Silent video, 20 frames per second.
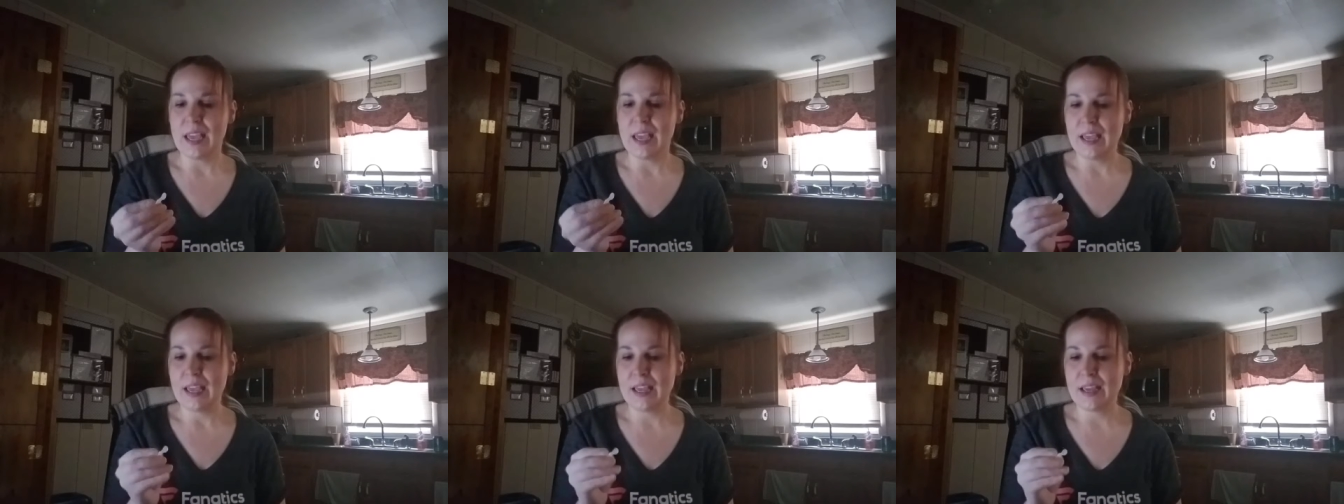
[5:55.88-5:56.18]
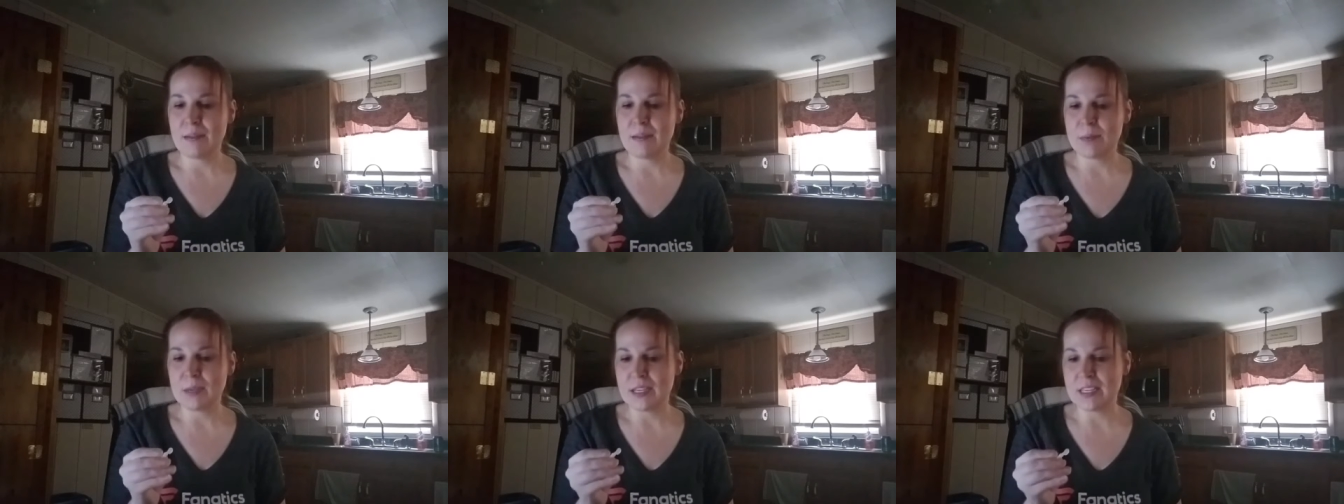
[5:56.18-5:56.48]

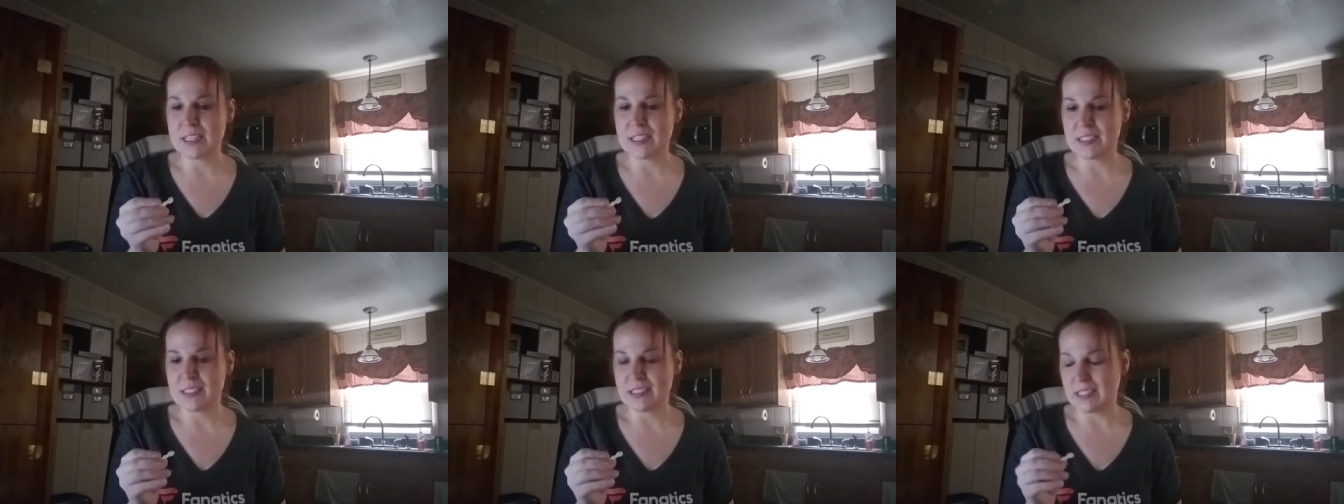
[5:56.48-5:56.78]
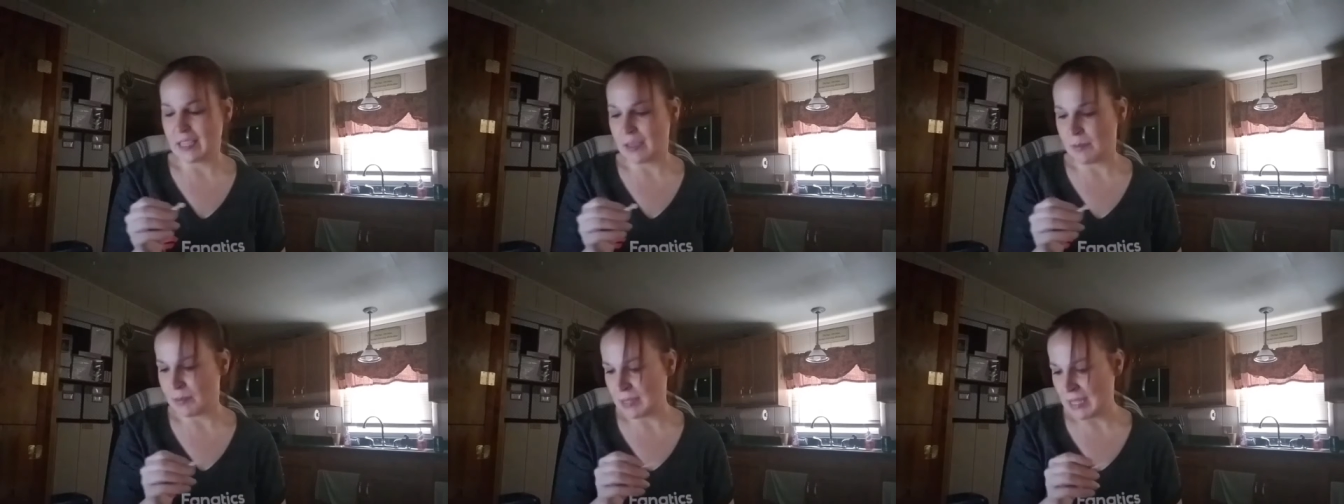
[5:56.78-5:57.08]
And because it's
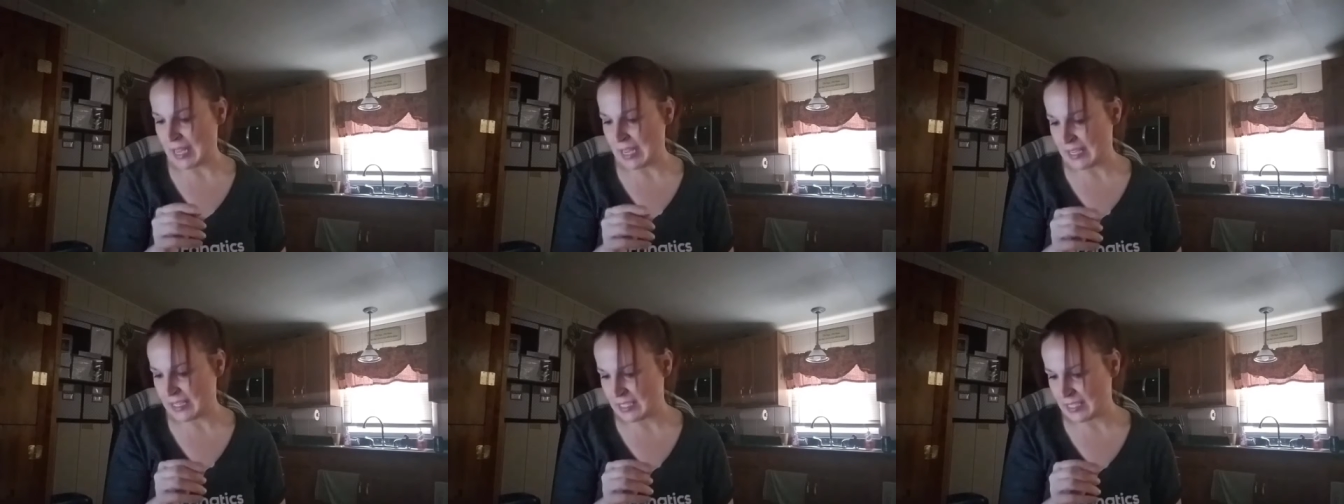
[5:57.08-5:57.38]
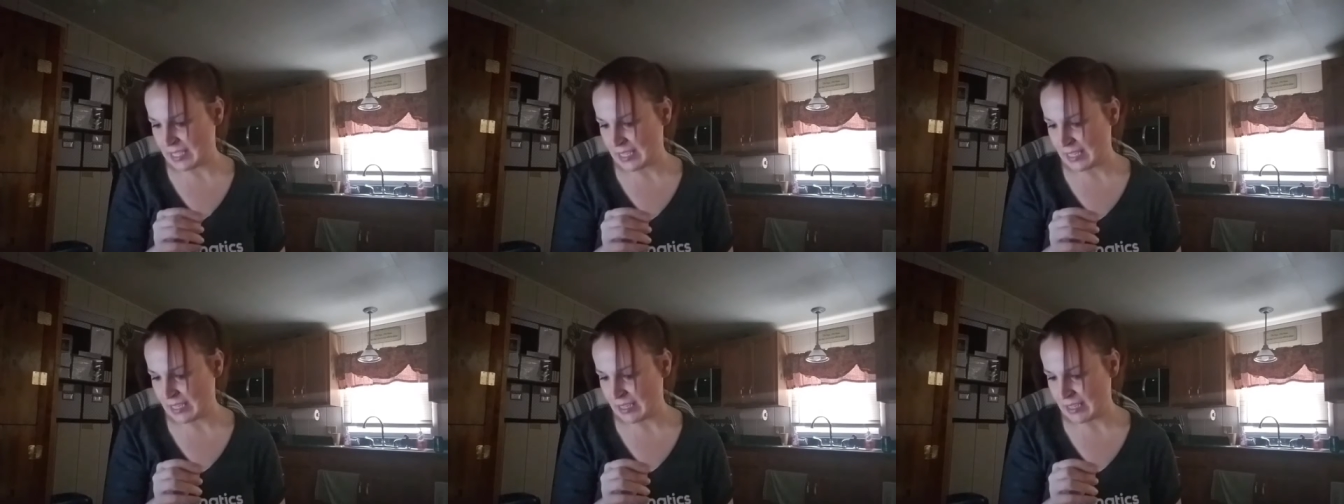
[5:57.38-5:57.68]
like a
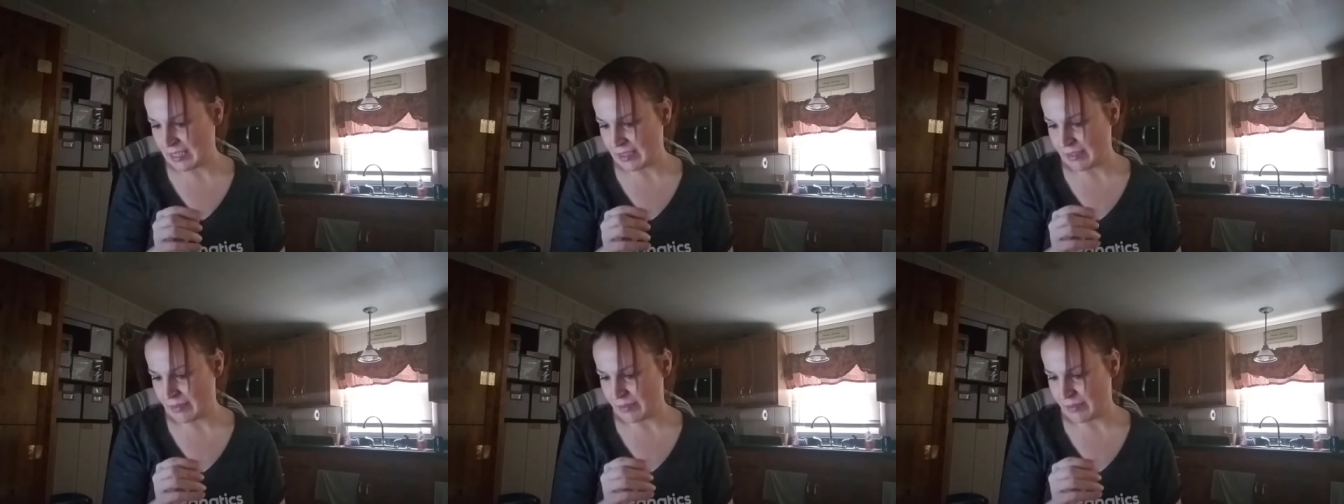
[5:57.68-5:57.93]
plastic,